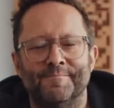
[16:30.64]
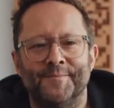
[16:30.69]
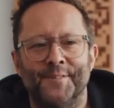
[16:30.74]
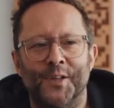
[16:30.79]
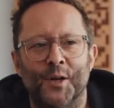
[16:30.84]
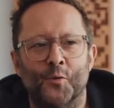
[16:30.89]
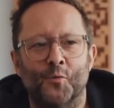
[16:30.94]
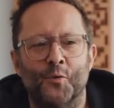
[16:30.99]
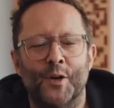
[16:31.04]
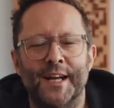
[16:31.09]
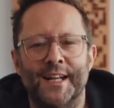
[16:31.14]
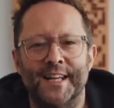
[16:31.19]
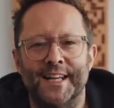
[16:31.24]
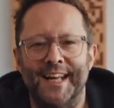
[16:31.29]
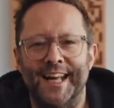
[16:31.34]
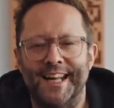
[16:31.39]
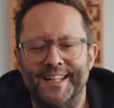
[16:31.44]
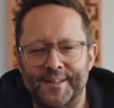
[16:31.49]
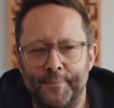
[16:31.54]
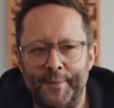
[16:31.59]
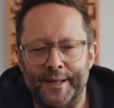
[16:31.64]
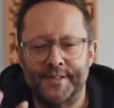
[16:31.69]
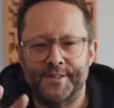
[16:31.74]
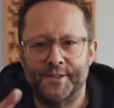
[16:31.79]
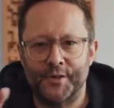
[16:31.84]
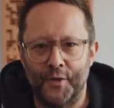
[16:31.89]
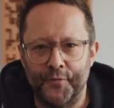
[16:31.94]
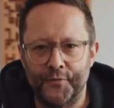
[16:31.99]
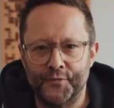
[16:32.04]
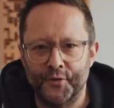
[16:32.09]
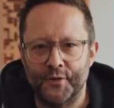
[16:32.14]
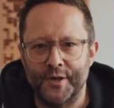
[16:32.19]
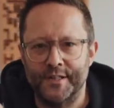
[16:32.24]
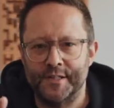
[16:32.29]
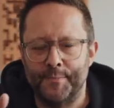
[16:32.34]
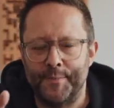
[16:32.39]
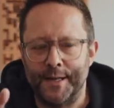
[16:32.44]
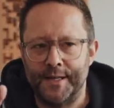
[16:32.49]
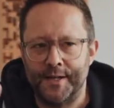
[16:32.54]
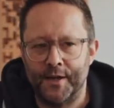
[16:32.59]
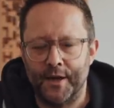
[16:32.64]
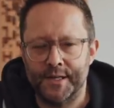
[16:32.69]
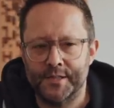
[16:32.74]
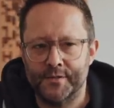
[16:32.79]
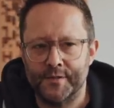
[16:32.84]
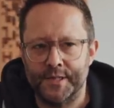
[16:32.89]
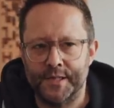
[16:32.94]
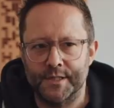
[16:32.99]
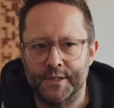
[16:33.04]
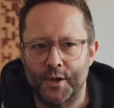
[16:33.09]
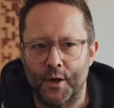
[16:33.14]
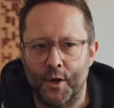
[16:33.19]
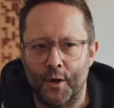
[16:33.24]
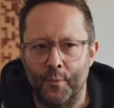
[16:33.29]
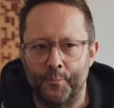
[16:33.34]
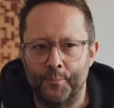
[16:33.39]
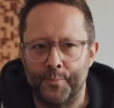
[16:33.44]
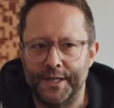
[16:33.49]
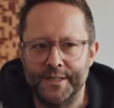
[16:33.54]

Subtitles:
Not really. It's a bit softer and it's a bit nicer in the top,